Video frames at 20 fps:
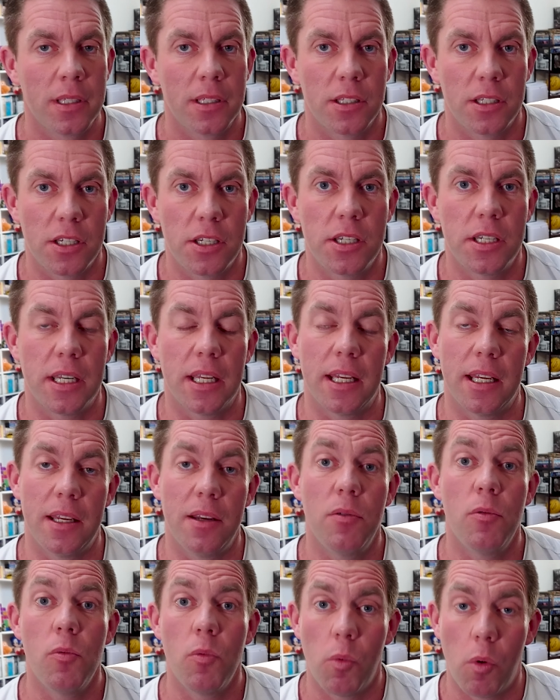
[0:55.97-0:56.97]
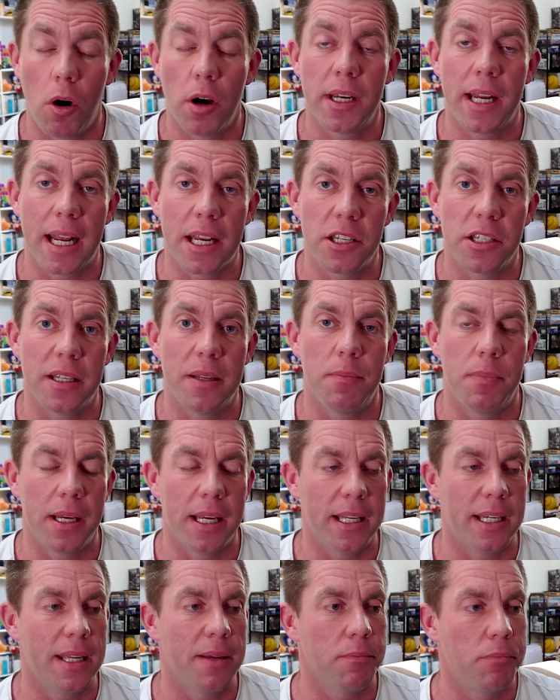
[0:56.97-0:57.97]
to see what had actually
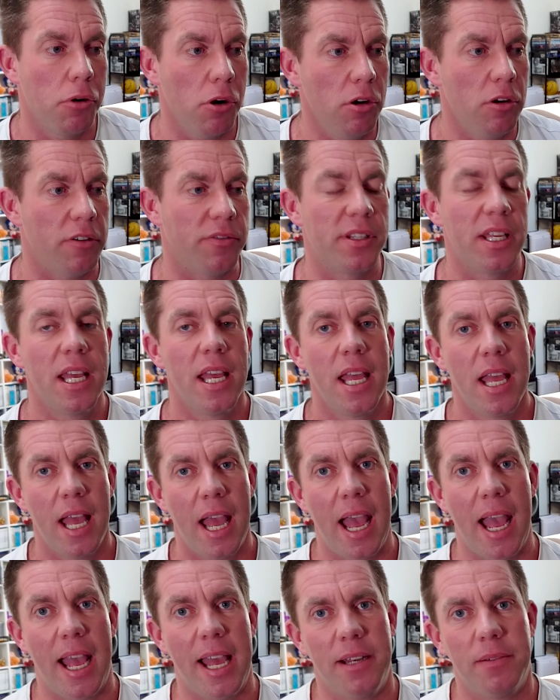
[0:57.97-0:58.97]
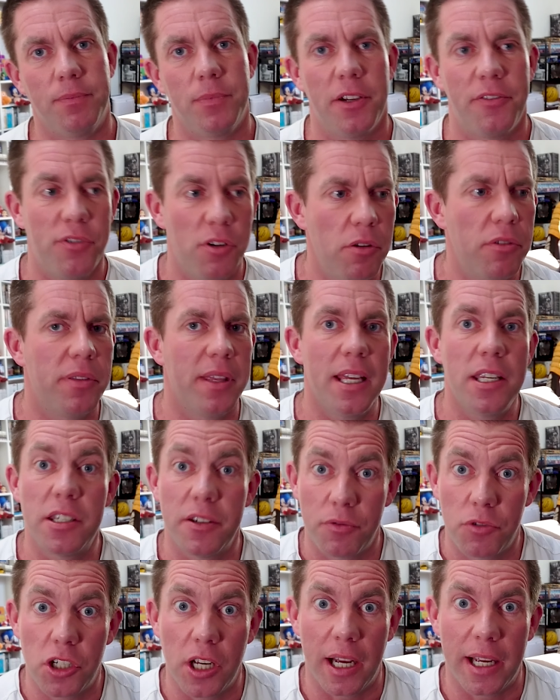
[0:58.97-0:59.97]
been improved. And a few things
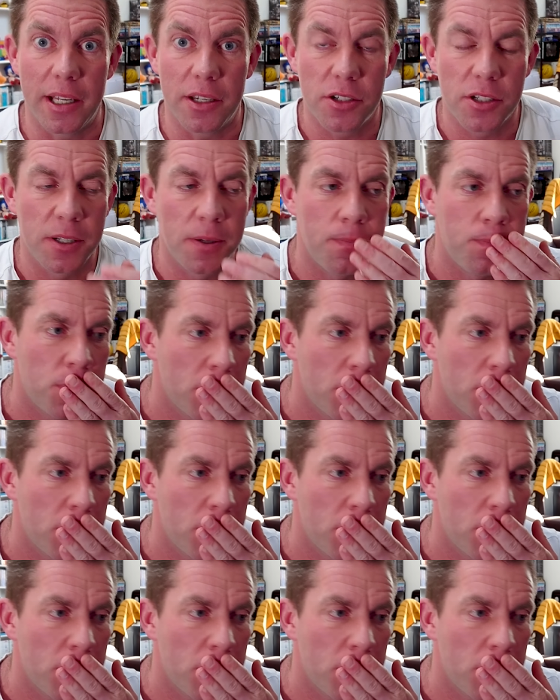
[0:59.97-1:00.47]
have changed.